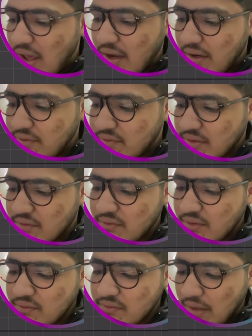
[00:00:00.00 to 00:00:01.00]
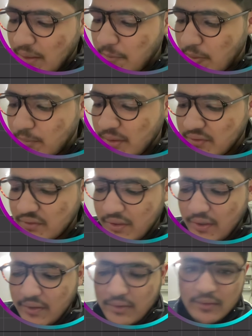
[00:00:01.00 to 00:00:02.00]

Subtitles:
I'll discuss this time complexity.